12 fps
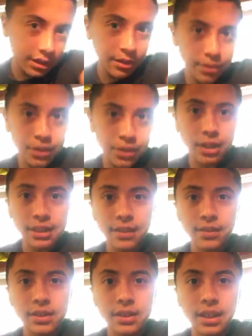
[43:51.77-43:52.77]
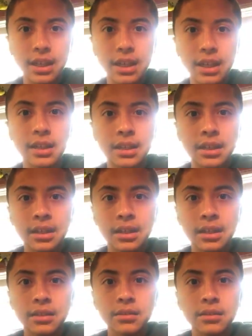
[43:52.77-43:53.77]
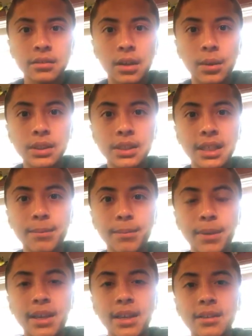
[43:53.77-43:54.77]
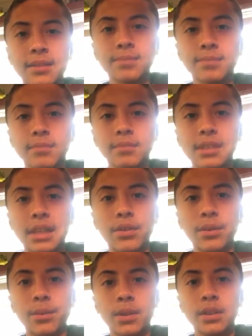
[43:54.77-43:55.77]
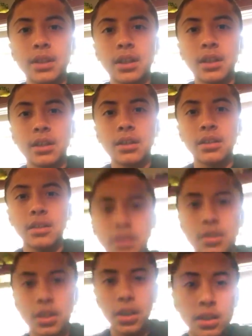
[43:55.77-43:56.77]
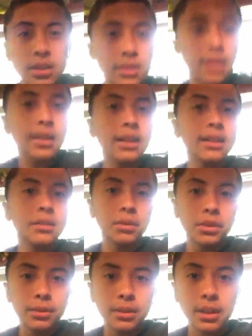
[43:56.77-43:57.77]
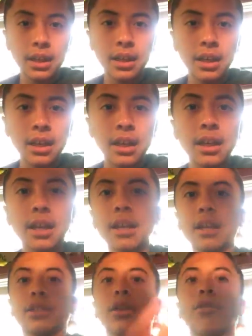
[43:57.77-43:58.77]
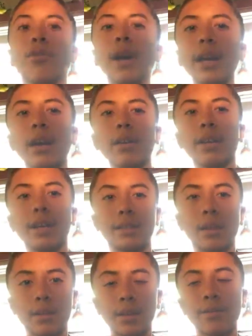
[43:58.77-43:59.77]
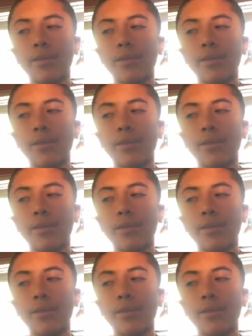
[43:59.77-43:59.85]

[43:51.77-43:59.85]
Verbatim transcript: let's see what you guys have to say. I wanted to get big. Everyone do does, I think is what you would say. Can I show Fuego? Yes, I'll